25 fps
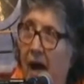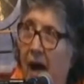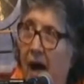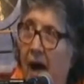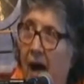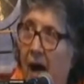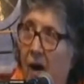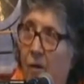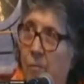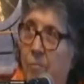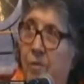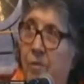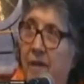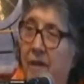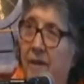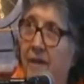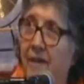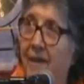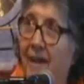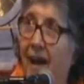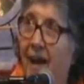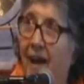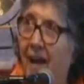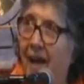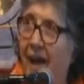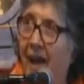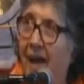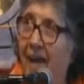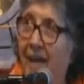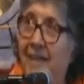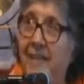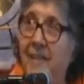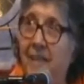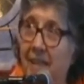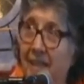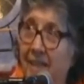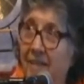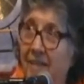I'll be
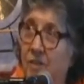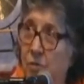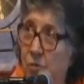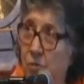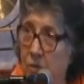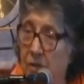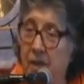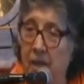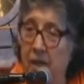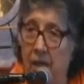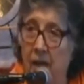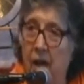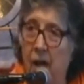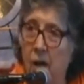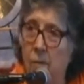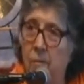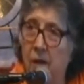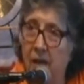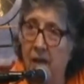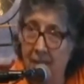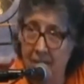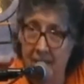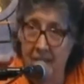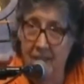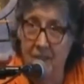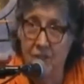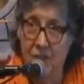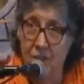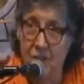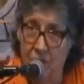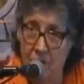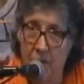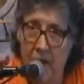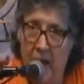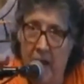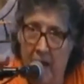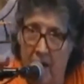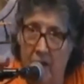83. I'm 82
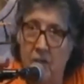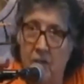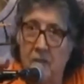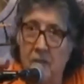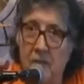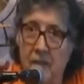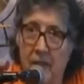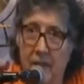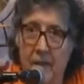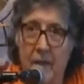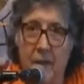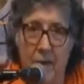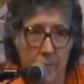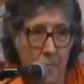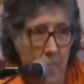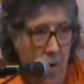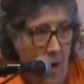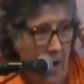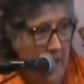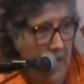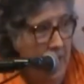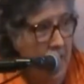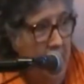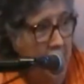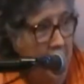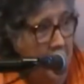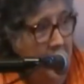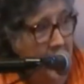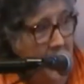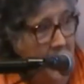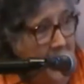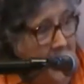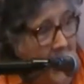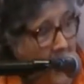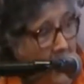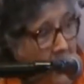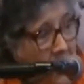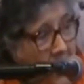now. March the
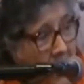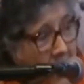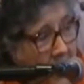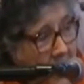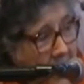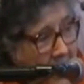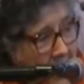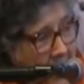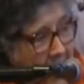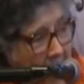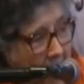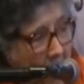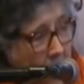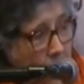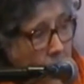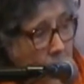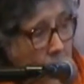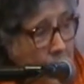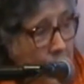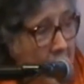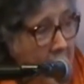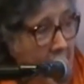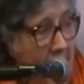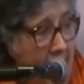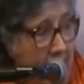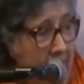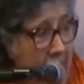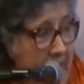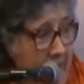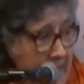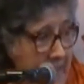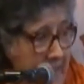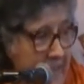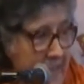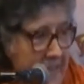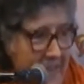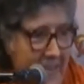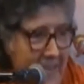7th. I'm a
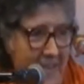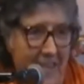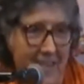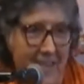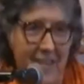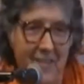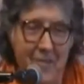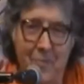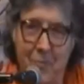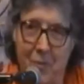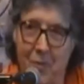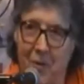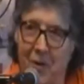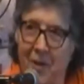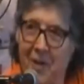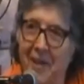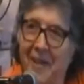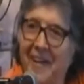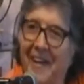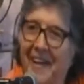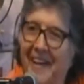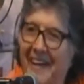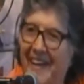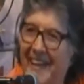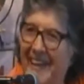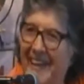Pisces too, boy.